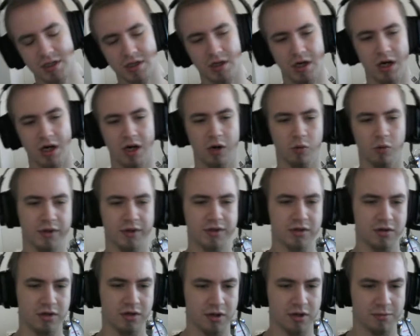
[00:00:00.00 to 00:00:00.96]
With
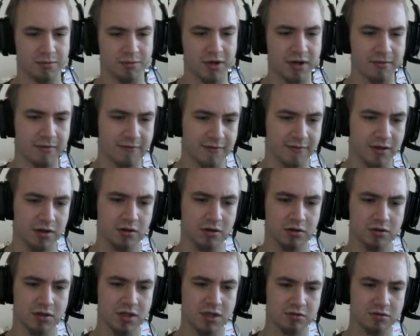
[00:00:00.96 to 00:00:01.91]
Primal Fin
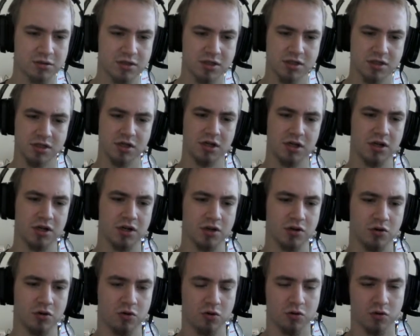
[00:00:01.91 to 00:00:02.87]
Lookouts,
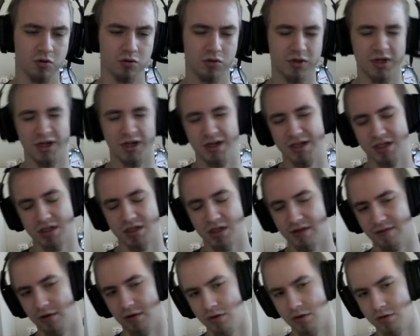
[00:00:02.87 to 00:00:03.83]
you can
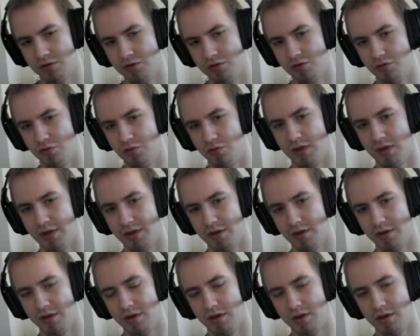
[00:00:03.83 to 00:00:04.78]
discover 2 other
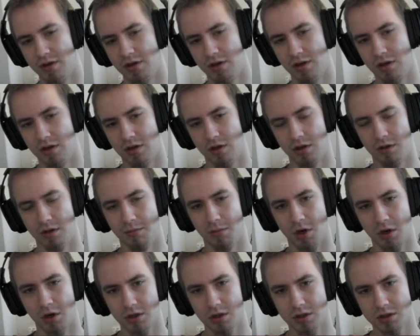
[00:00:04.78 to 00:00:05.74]

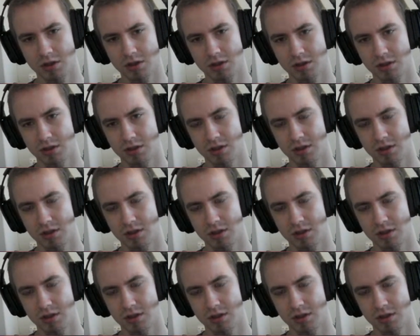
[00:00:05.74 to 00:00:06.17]
Murlocs